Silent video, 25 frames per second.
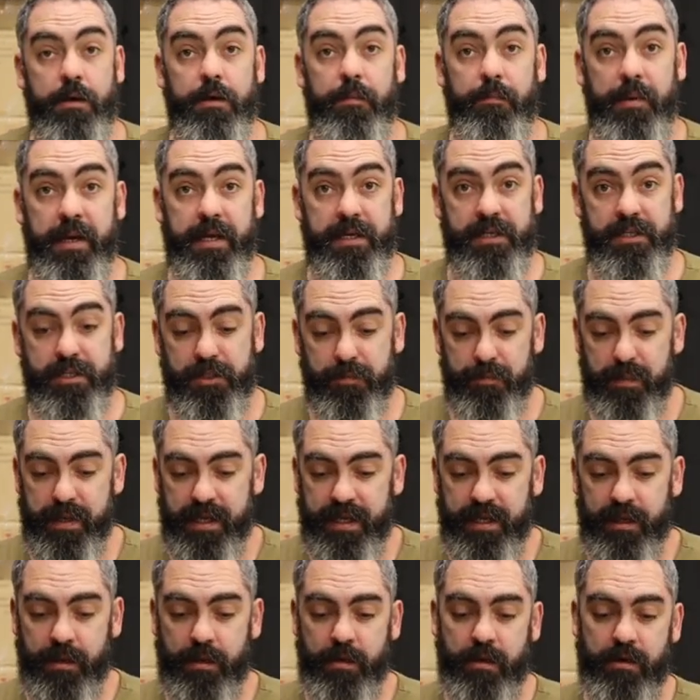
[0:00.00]
But
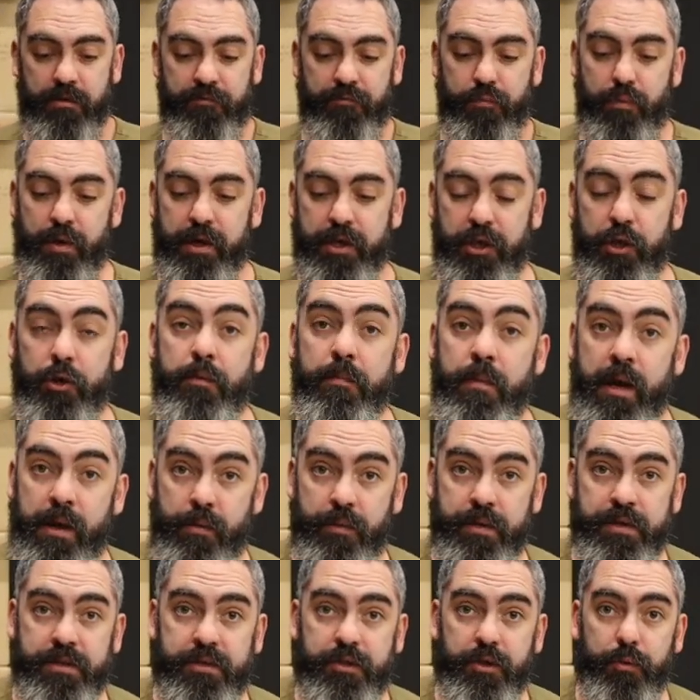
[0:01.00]
speaking of what you might
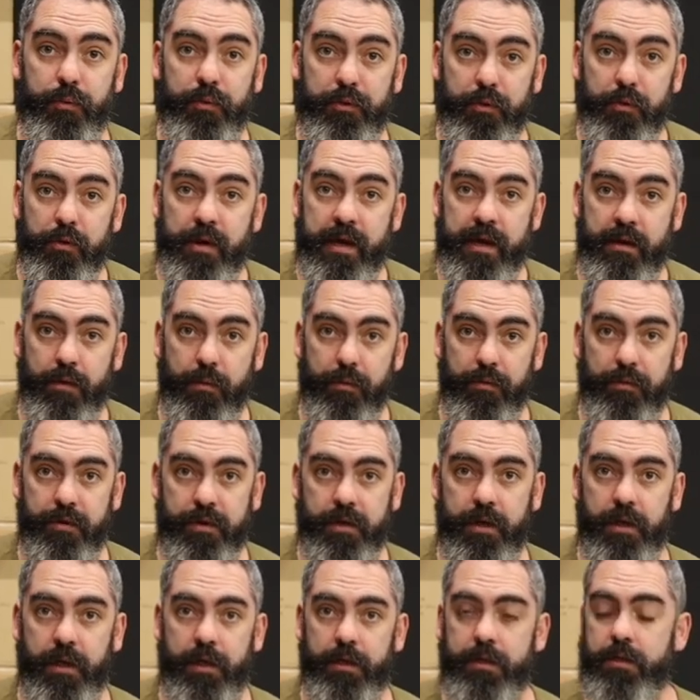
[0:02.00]
want to do with your Hagglethorn
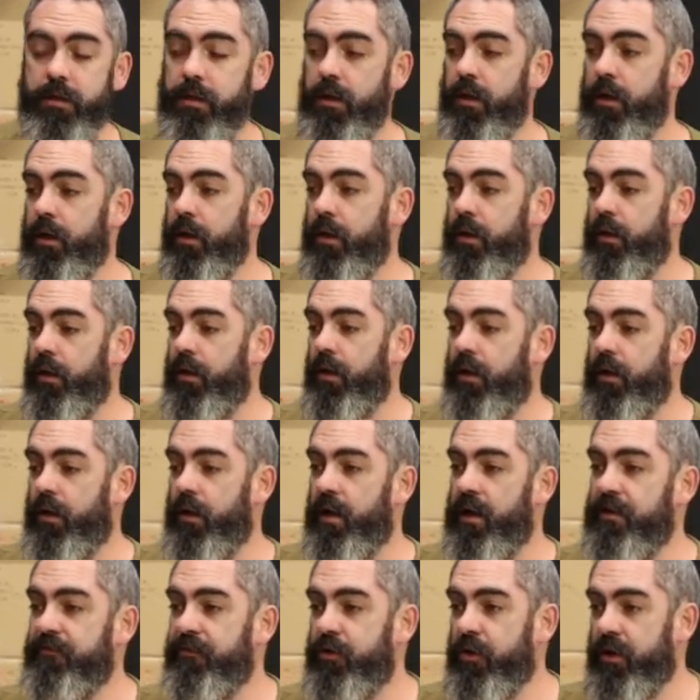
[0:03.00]
Hollow,
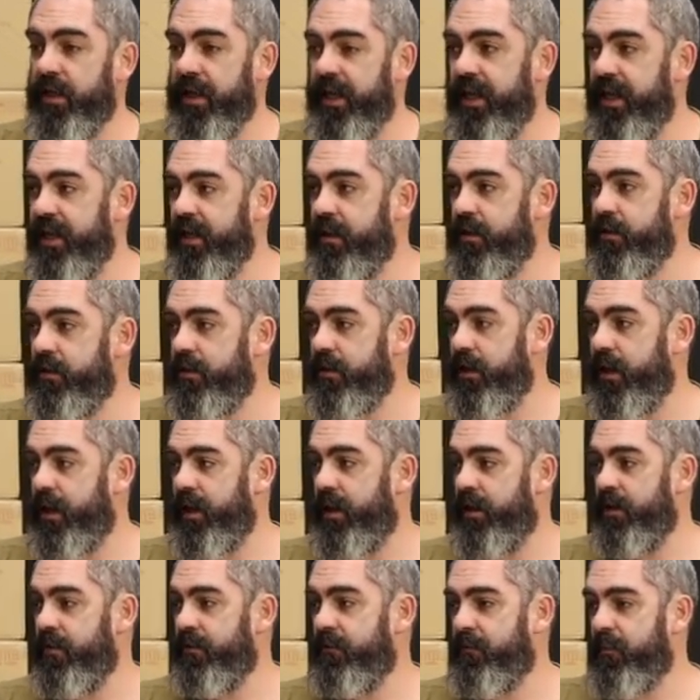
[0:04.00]
I've gone ahead
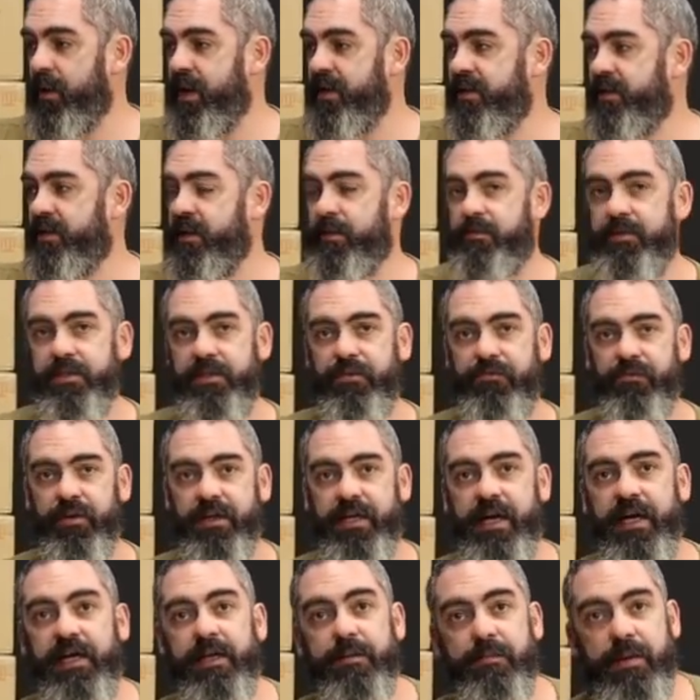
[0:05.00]
and painted up a
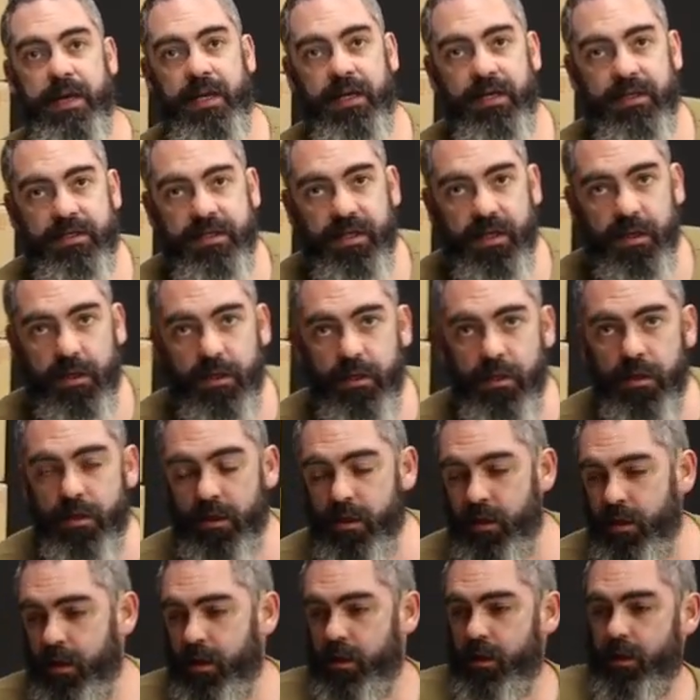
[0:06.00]
different colour palette here.
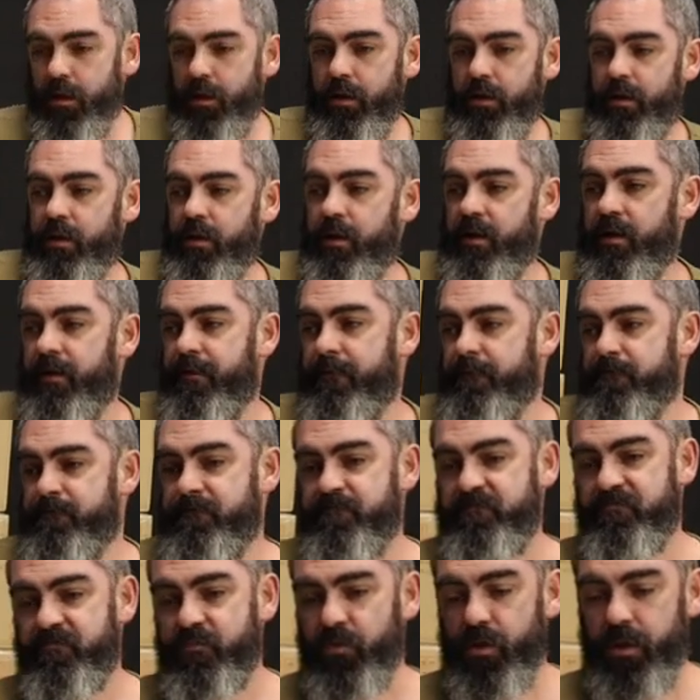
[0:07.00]

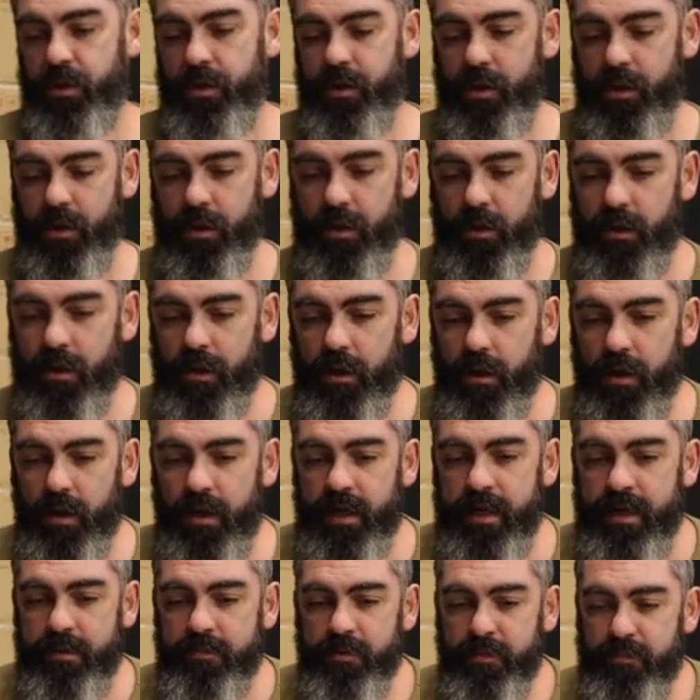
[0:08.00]

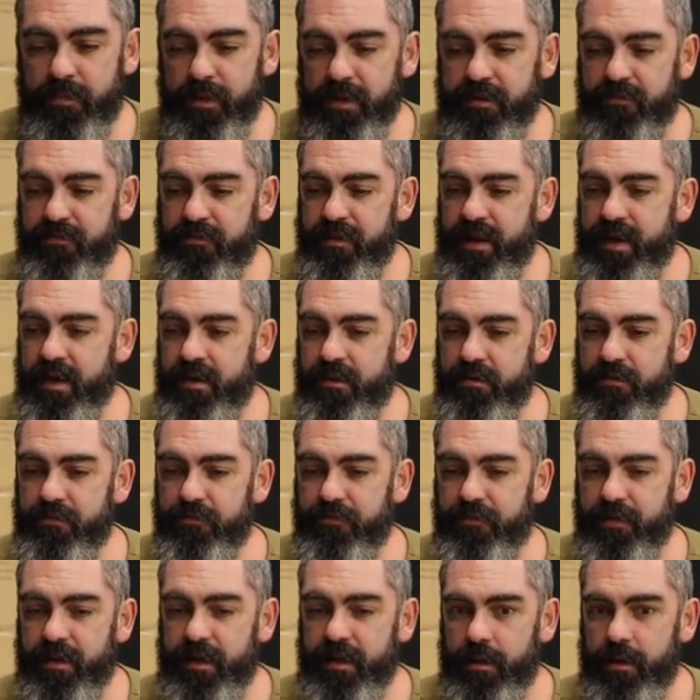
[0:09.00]
I'm a big fan of
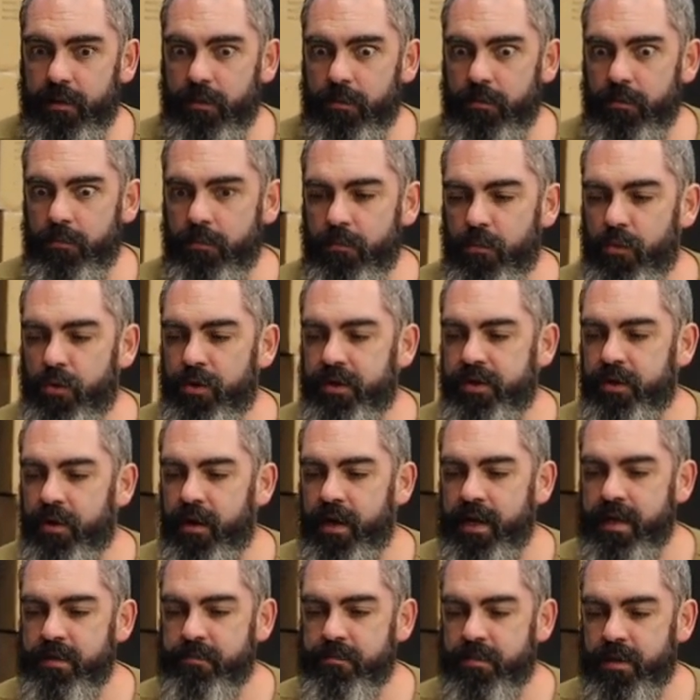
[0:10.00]

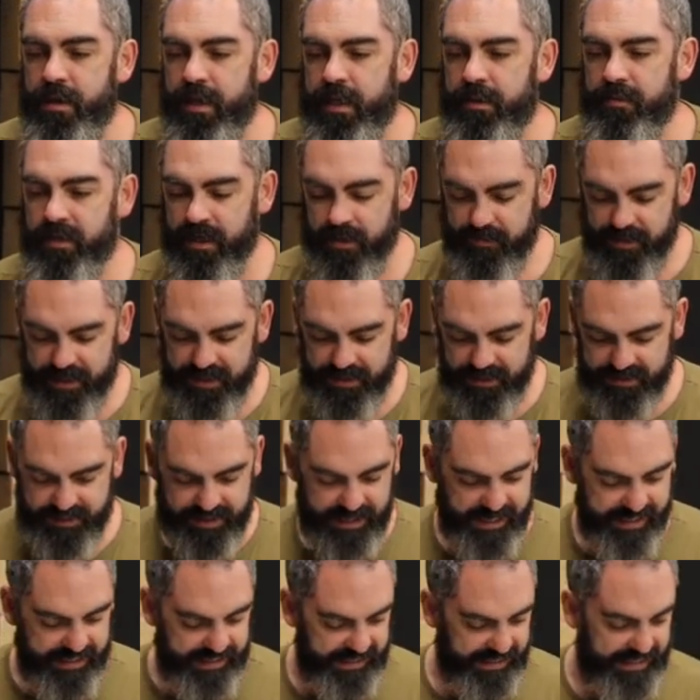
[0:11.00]
Mordheim, and I'm going to be
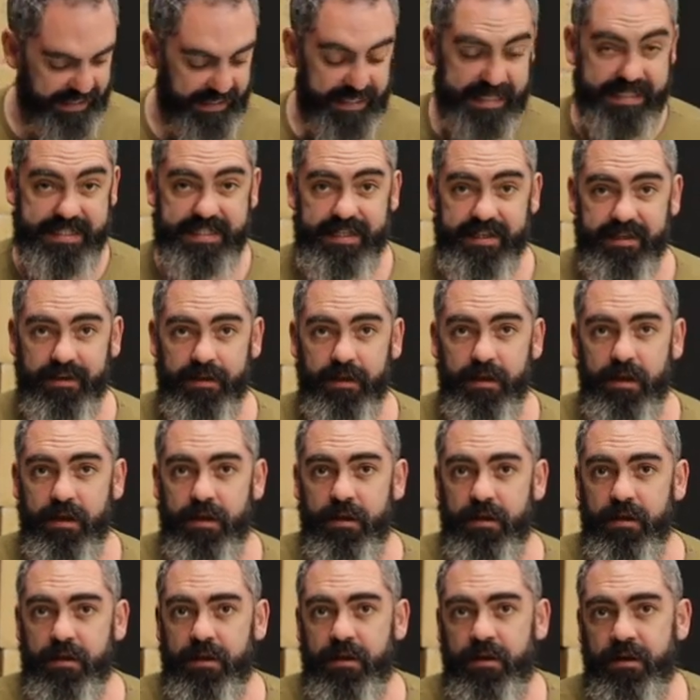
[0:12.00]
starting collecting
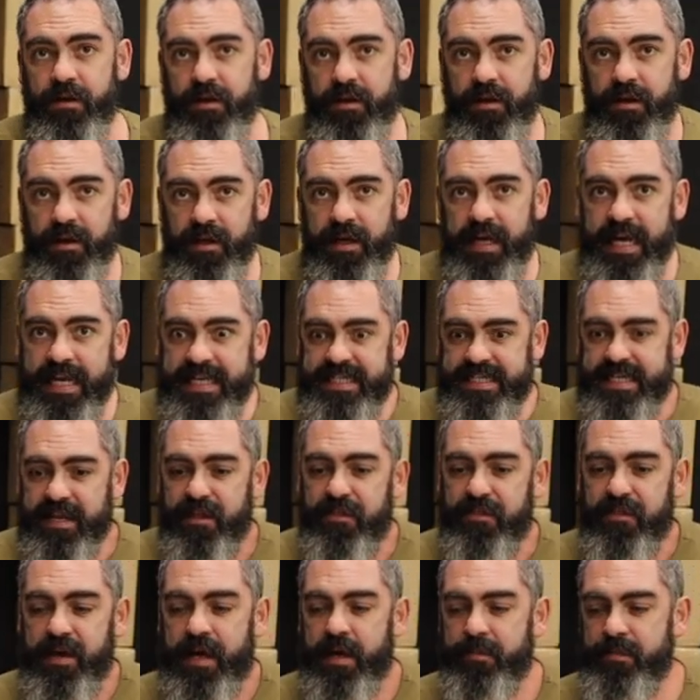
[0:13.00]
in a
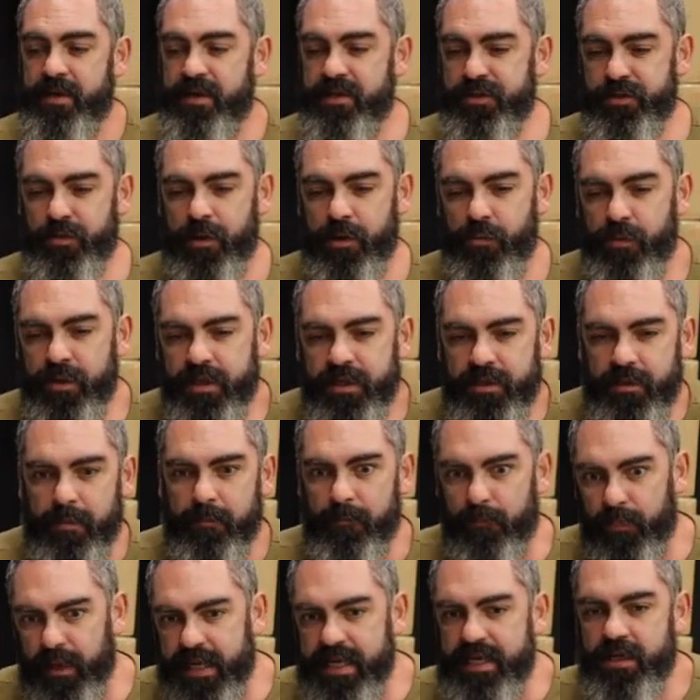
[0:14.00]
Death Army, so I wanted a
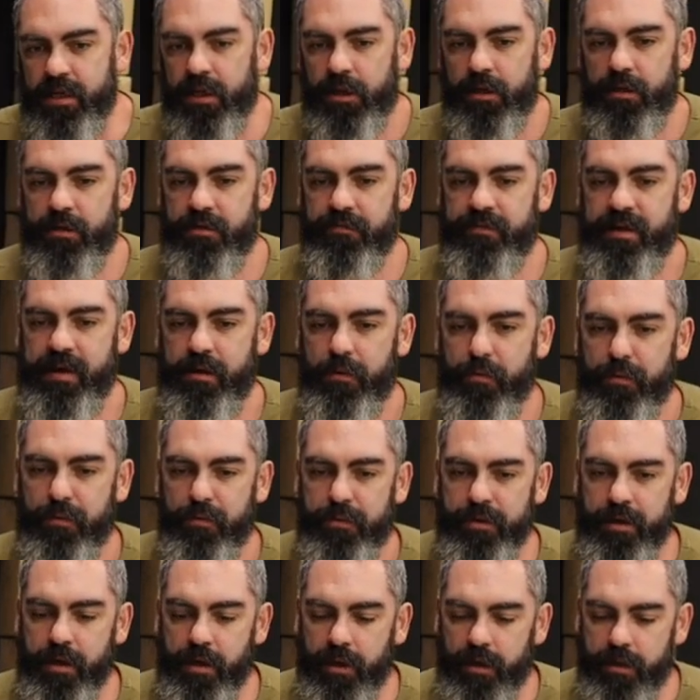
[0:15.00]
bleaker look of
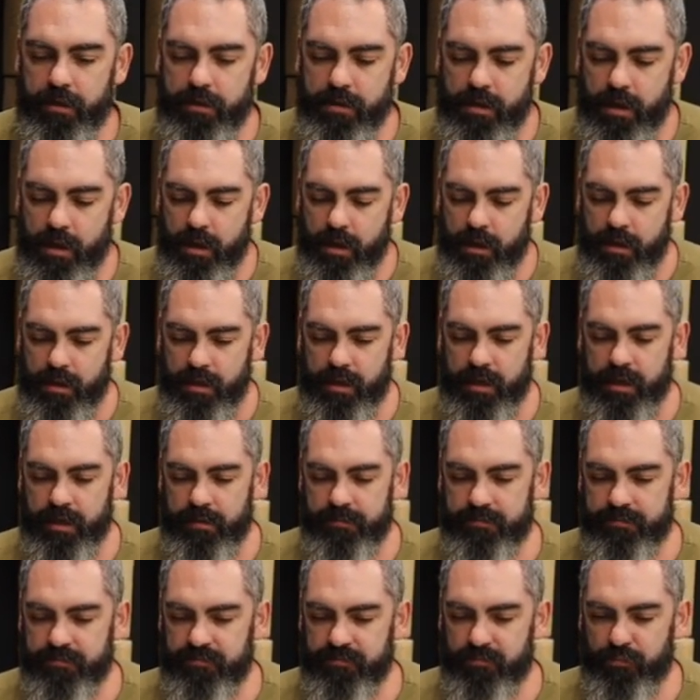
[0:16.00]
Hagglethorn Hollow
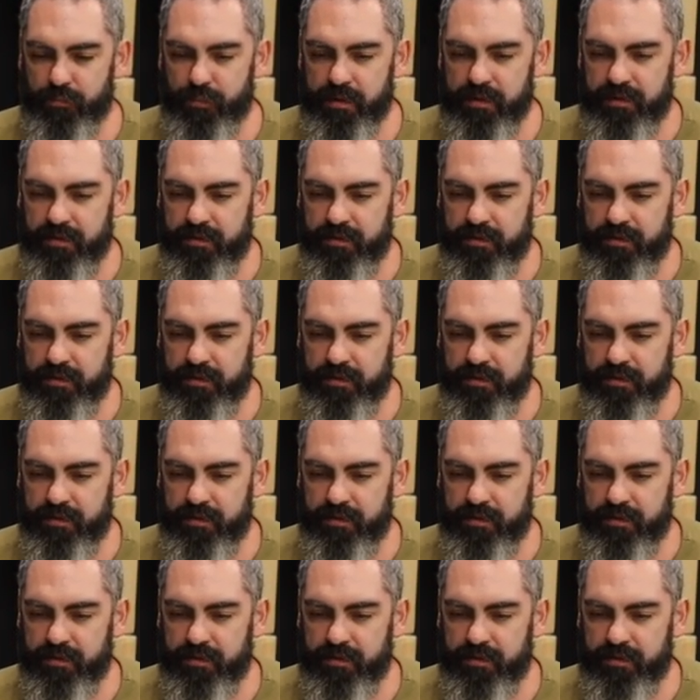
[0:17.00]
with